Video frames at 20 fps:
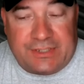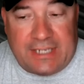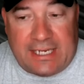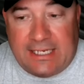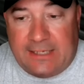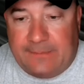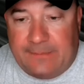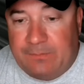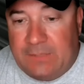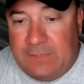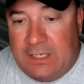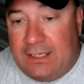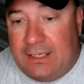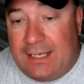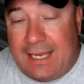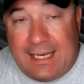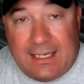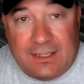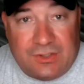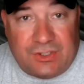Tate
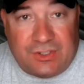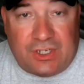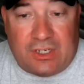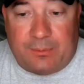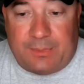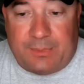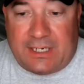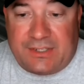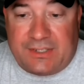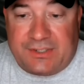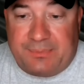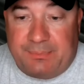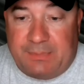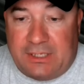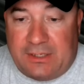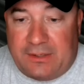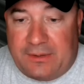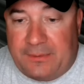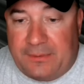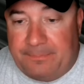and Jeremiah
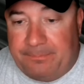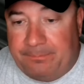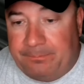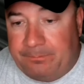Smith.